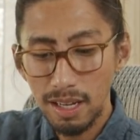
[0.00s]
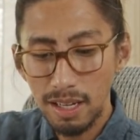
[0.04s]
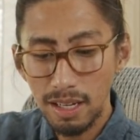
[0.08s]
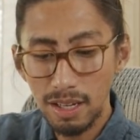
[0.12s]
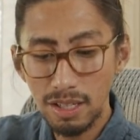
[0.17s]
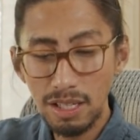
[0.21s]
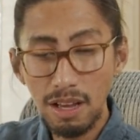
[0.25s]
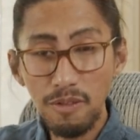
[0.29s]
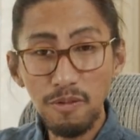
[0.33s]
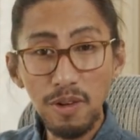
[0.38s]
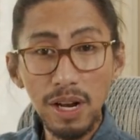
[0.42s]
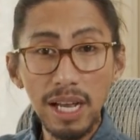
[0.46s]

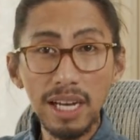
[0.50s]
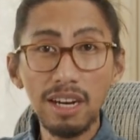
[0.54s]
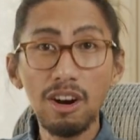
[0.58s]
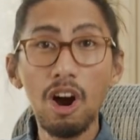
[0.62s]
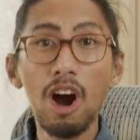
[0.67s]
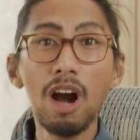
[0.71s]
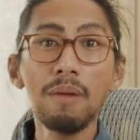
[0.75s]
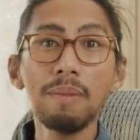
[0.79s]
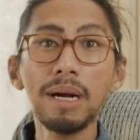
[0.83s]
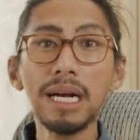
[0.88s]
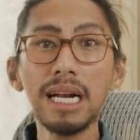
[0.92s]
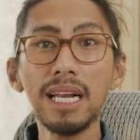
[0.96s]
Because I feel like
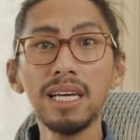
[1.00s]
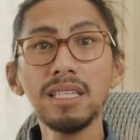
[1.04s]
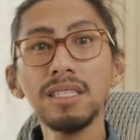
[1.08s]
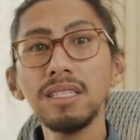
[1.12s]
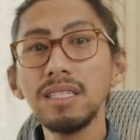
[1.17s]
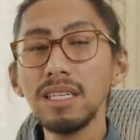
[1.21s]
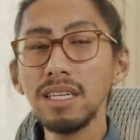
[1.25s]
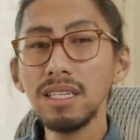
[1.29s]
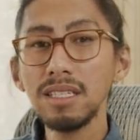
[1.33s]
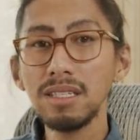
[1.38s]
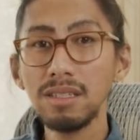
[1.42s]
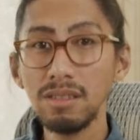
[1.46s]
karma
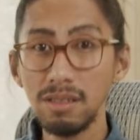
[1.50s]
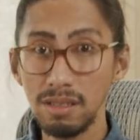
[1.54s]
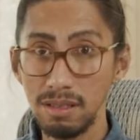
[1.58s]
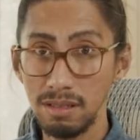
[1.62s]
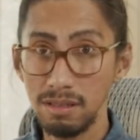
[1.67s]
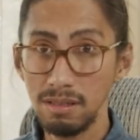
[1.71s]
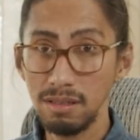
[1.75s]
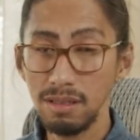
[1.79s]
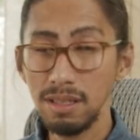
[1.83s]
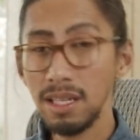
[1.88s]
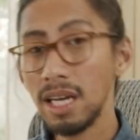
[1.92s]
cleansing is good.